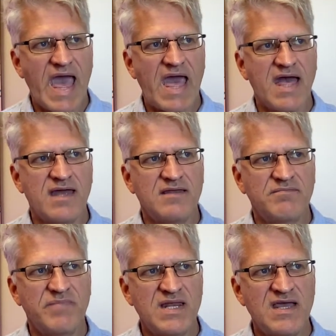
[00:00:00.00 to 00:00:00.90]
And
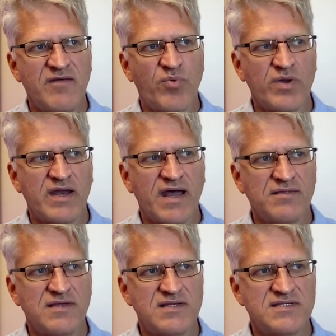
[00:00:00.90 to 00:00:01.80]
many have pointed
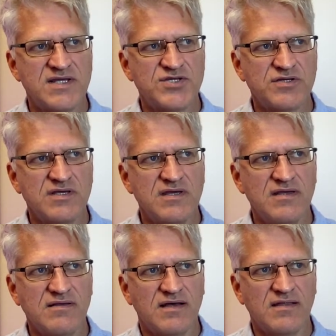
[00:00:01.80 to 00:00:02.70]
out that
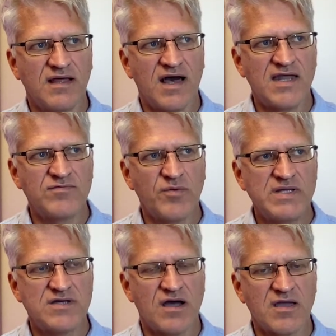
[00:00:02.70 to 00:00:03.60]
essentially a lot of what we
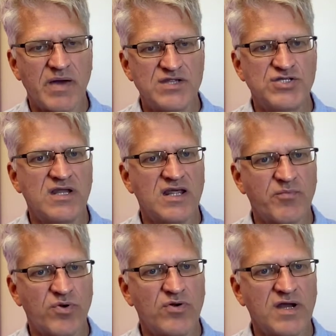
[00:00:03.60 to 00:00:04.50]
talk about as genetic
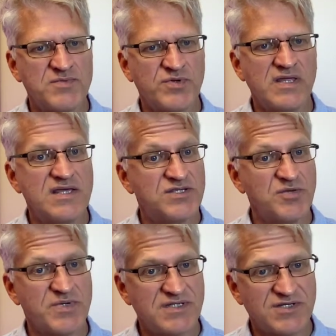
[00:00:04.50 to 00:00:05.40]
programs really is
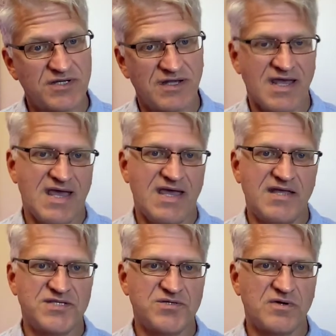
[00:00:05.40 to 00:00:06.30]
superstition.
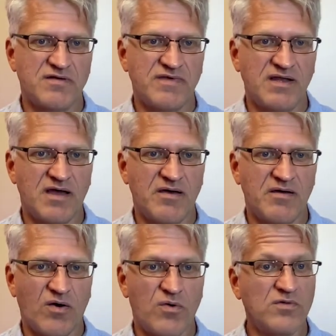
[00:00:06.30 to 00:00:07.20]
It's sort of an
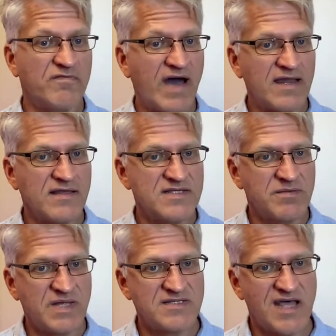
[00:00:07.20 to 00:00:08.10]
old
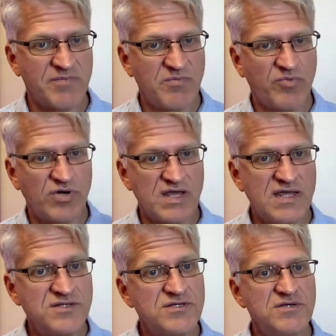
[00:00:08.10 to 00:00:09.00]
vitalism that's now been put
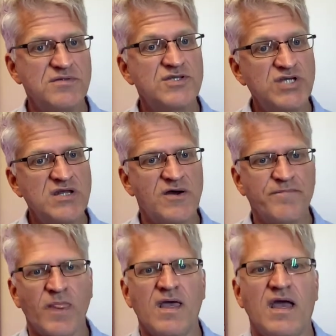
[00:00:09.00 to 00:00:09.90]
into the genome.